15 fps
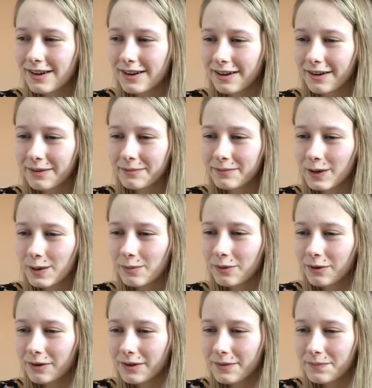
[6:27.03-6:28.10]
on people.
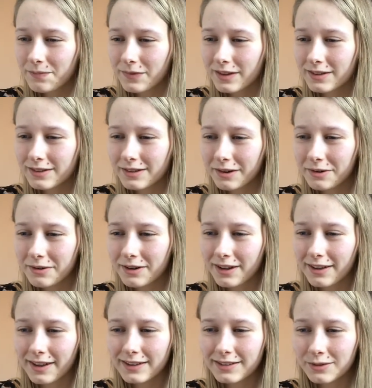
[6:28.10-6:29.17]
So
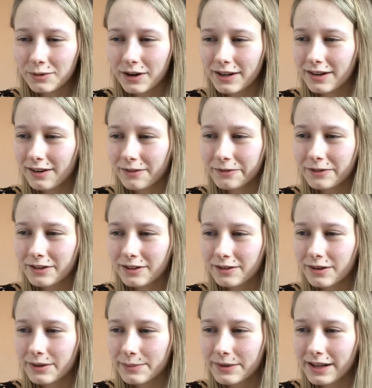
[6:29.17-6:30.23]
there's quite a lot of
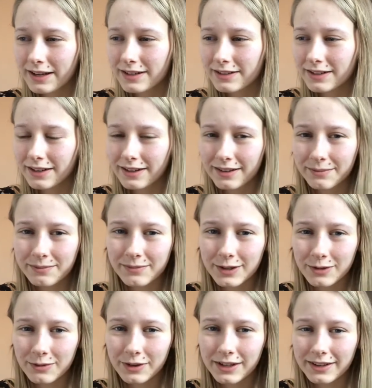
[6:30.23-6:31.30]
discrimination
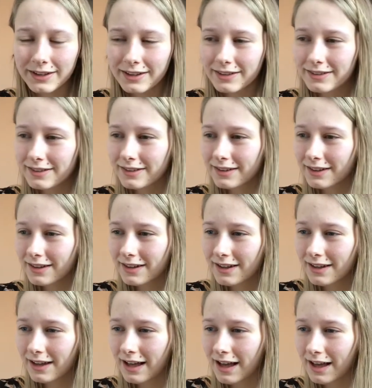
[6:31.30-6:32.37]
between this,
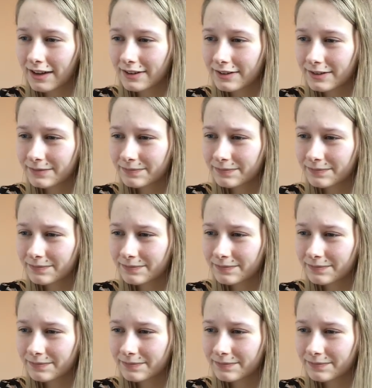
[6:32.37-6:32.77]
and